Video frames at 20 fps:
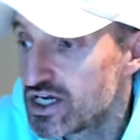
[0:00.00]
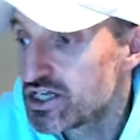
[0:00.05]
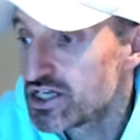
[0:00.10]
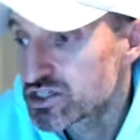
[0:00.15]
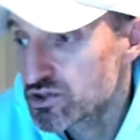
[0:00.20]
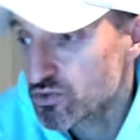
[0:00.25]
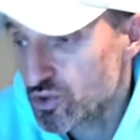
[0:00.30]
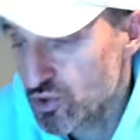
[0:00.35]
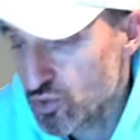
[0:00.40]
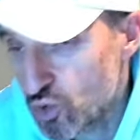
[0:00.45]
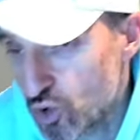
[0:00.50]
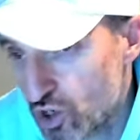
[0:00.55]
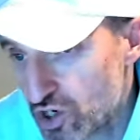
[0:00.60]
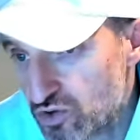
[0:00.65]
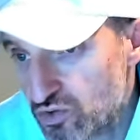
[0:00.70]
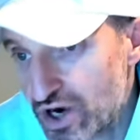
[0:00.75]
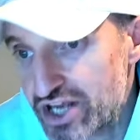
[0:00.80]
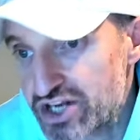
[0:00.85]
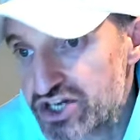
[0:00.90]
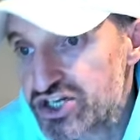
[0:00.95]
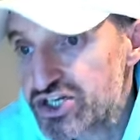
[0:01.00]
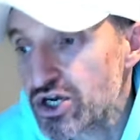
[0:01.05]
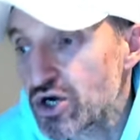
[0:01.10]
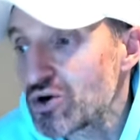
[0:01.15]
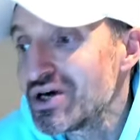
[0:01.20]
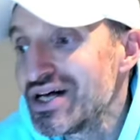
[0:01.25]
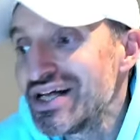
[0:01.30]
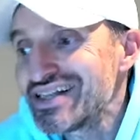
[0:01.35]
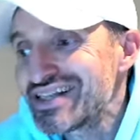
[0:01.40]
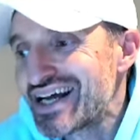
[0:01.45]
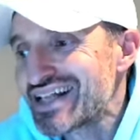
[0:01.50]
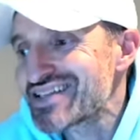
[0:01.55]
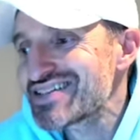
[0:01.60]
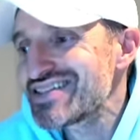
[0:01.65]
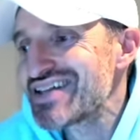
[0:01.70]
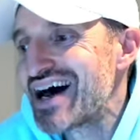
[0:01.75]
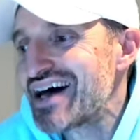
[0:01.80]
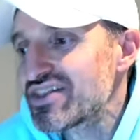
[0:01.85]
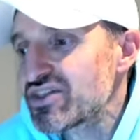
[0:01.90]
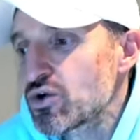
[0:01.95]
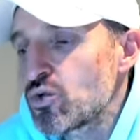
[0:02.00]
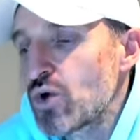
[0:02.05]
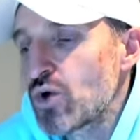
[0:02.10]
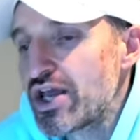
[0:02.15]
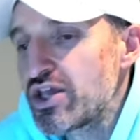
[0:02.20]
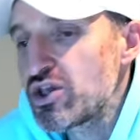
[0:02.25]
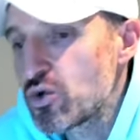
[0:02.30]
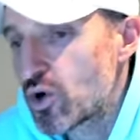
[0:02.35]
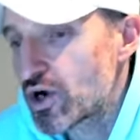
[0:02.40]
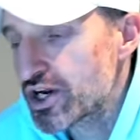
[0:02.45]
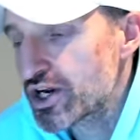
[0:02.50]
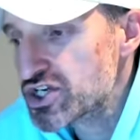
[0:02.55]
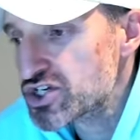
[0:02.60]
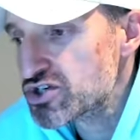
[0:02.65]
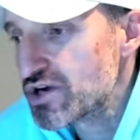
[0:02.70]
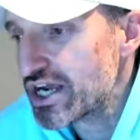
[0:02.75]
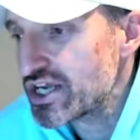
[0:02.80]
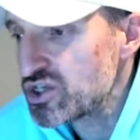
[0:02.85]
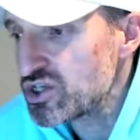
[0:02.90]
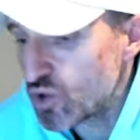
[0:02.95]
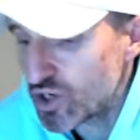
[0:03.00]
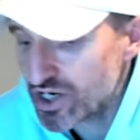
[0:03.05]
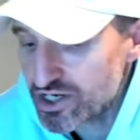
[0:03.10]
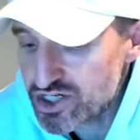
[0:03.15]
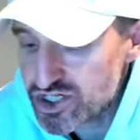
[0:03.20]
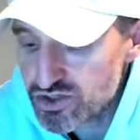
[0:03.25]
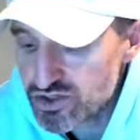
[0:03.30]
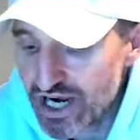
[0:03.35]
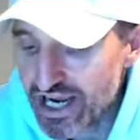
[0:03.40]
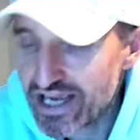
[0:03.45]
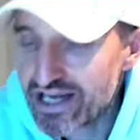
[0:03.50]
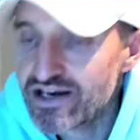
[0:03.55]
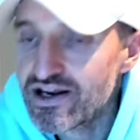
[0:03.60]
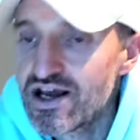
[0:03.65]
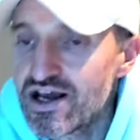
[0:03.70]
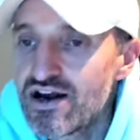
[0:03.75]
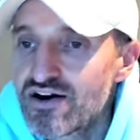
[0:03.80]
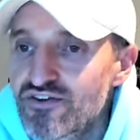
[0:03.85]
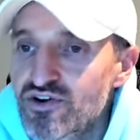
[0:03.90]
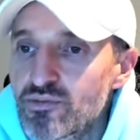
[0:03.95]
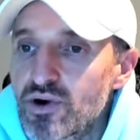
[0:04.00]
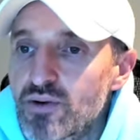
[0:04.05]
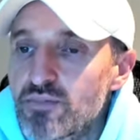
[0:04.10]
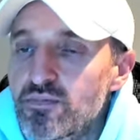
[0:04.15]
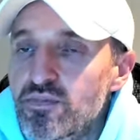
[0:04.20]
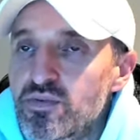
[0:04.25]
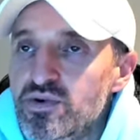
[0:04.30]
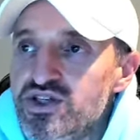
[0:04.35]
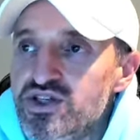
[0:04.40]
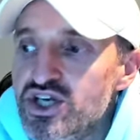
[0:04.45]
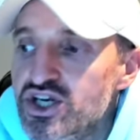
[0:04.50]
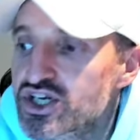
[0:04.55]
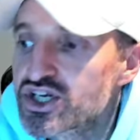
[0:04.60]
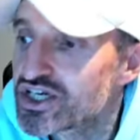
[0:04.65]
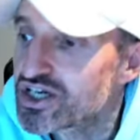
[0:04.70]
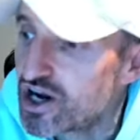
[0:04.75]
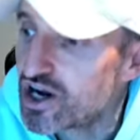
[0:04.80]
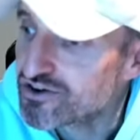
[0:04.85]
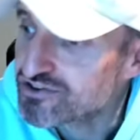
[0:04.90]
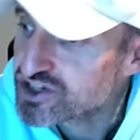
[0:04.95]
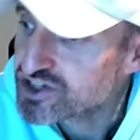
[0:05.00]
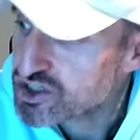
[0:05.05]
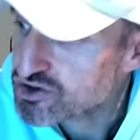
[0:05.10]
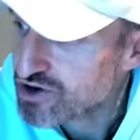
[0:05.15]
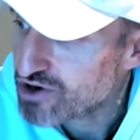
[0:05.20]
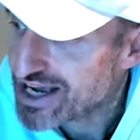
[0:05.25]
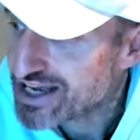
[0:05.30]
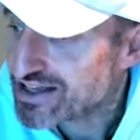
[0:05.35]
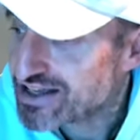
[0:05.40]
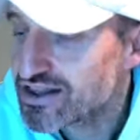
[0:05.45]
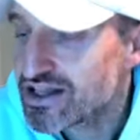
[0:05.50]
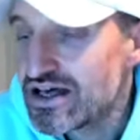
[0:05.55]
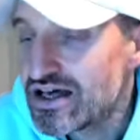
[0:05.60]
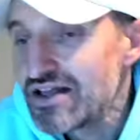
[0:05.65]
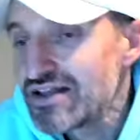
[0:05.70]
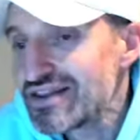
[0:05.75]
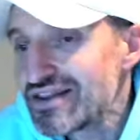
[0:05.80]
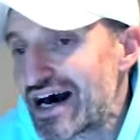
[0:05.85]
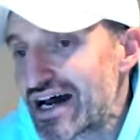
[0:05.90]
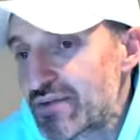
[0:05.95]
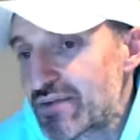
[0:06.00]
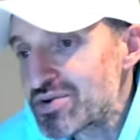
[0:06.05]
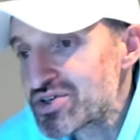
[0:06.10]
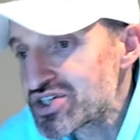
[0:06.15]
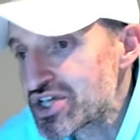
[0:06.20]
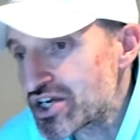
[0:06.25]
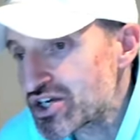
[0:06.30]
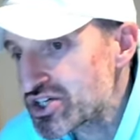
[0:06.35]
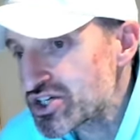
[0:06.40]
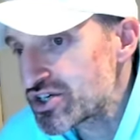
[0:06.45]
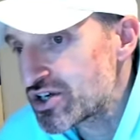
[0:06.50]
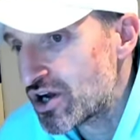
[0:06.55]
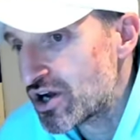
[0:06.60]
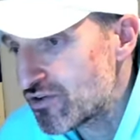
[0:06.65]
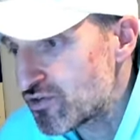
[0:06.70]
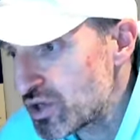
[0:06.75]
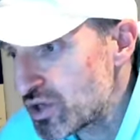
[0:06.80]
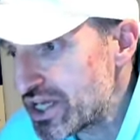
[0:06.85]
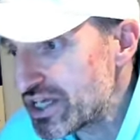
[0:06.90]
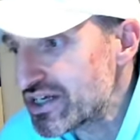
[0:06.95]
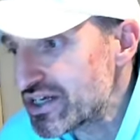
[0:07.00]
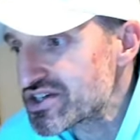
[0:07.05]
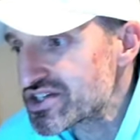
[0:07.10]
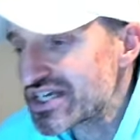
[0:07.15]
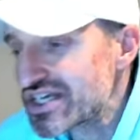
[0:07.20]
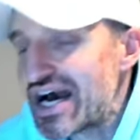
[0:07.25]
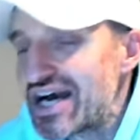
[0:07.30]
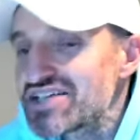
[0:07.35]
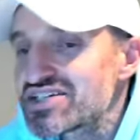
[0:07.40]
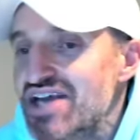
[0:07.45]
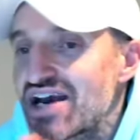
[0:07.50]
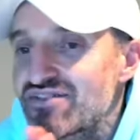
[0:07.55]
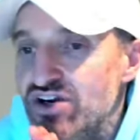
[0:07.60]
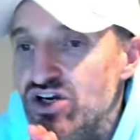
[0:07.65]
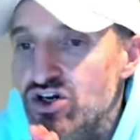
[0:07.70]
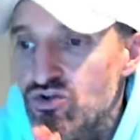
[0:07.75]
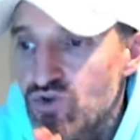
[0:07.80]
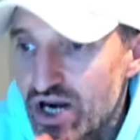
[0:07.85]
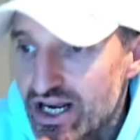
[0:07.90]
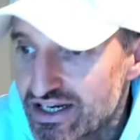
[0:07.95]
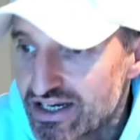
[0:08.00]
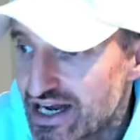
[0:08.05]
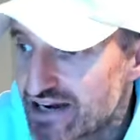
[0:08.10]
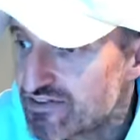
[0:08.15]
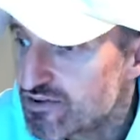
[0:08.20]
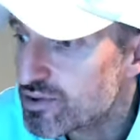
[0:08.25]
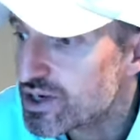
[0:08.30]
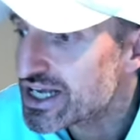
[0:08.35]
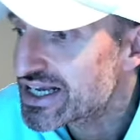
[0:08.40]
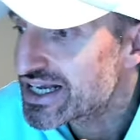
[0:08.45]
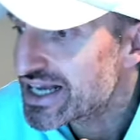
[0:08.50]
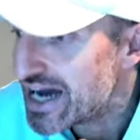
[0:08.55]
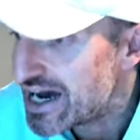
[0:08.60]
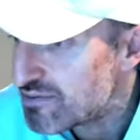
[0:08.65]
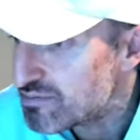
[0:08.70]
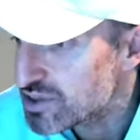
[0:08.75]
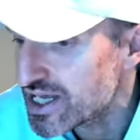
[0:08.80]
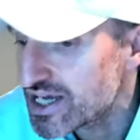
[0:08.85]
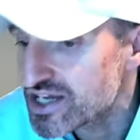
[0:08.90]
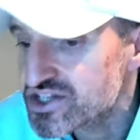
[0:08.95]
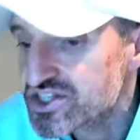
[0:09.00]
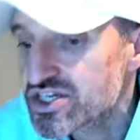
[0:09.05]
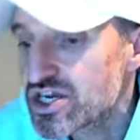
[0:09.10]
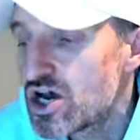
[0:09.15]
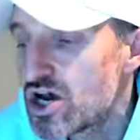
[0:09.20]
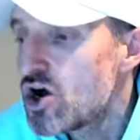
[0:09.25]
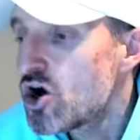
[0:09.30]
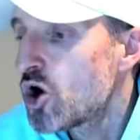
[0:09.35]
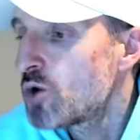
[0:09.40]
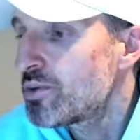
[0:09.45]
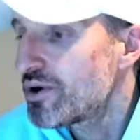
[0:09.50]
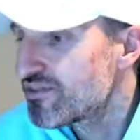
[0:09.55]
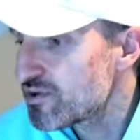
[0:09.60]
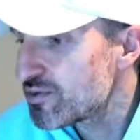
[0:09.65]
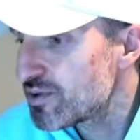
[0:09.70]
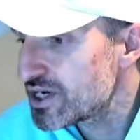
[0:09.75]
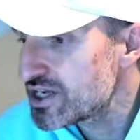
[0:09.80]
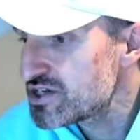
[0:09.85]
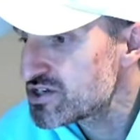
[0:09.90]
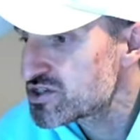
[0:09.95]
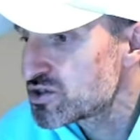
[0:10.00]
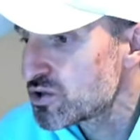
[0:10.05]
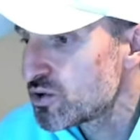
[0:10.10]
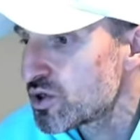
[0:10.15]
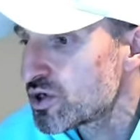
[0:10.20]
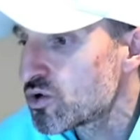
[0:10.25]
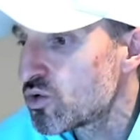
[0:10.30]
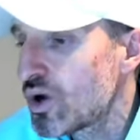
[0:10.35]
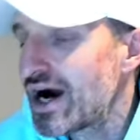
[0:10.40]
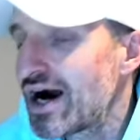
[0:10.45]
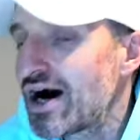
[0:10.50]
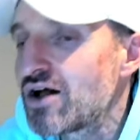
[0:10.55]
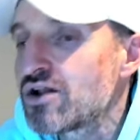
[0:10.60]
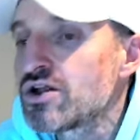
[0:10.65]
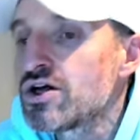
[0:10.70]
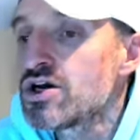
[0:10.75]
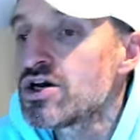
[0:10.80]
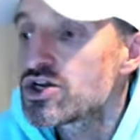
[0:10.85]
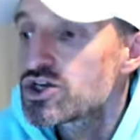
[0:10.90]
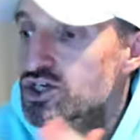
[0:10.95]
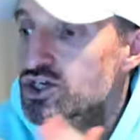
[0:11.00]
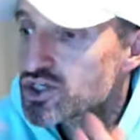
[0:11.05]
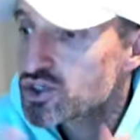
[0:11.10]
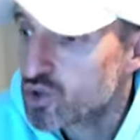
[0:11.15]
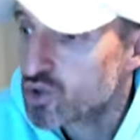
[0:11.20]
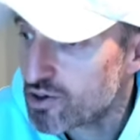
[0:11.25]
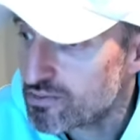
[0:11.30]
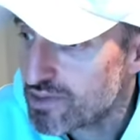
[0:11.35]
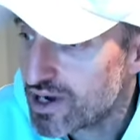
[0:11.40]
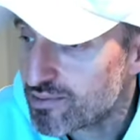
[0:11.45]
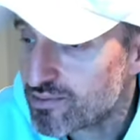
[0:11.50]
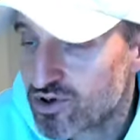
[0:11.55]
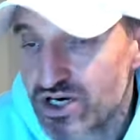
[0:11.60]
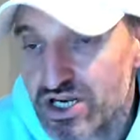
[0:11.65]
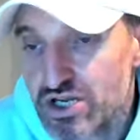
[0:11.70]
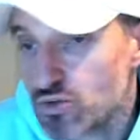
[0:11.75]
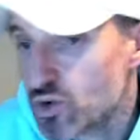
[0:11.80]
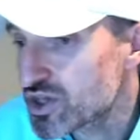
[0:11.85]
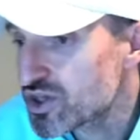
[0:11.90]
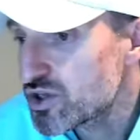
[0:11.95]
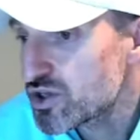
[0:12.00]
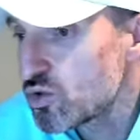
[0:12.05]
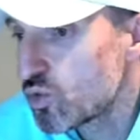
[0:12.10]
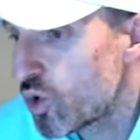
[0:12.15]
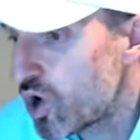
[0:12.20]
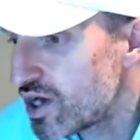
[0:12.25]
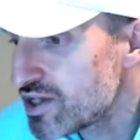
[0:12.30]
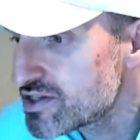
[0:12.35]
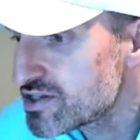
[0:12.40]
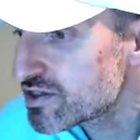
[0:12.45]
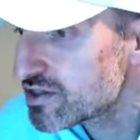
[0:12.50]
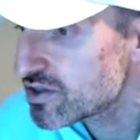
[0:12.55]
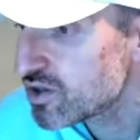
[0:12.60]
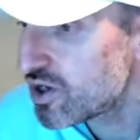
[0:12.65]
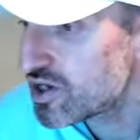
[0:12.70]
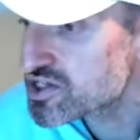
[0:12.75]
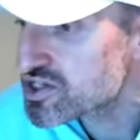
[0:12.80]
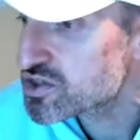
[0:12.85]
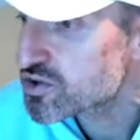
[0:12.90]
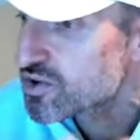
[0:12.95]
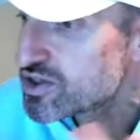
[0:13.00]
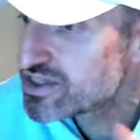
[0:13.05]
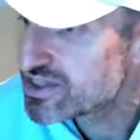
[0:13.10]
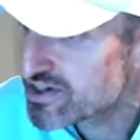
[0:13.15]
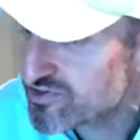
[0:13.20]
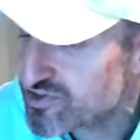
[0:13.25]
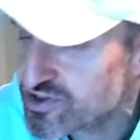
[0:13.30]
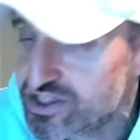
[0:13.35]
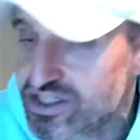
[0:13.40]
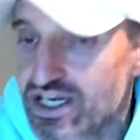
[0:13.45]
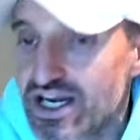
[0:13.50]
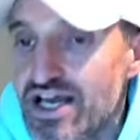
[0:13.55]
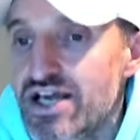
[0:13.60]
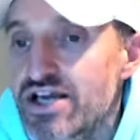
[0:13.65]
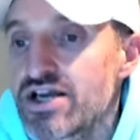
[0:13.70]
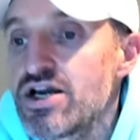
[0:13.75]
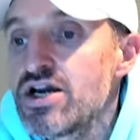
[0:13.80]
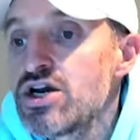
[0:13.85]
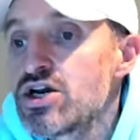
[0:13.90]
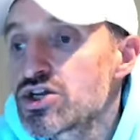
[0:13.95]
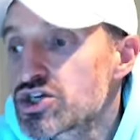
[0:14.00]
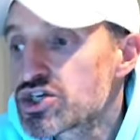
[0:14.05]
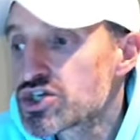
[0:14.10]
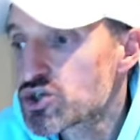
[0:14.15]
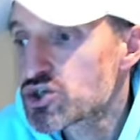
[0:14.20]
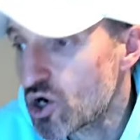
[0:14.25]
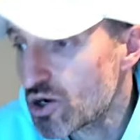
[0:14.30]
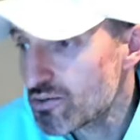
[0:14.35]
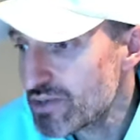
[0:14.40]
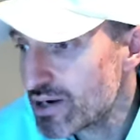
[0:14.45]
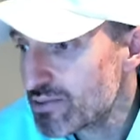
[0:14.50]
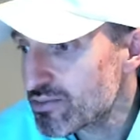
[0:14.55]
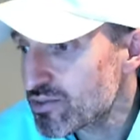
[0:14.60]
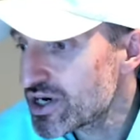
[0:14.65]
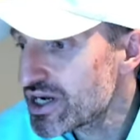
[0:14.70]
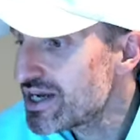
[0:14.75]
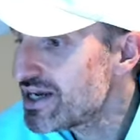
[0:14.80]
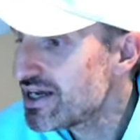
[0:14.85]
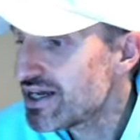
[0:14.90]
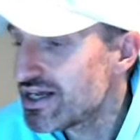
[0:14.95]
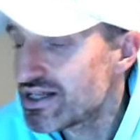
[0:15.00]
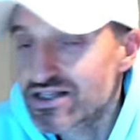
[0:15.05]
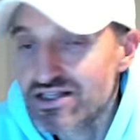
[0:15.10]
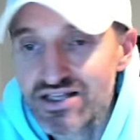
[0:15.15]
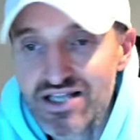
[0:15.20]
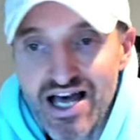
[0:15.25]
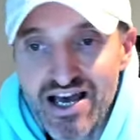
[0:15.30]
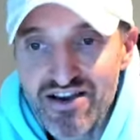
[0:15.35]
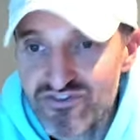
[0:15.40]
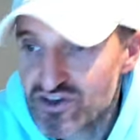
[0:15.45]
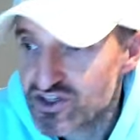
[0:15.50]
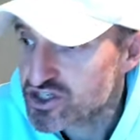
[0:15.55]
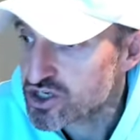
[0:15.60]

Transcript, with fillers: to reward ratio. That's not the way you want to trade. You want to trade from a position of strength, not a position of weakness. Guys, have a great night, everybody. God bless. Hope everybody's doing well. short memory, whether you won, lost, or indifferent today, short memory, life is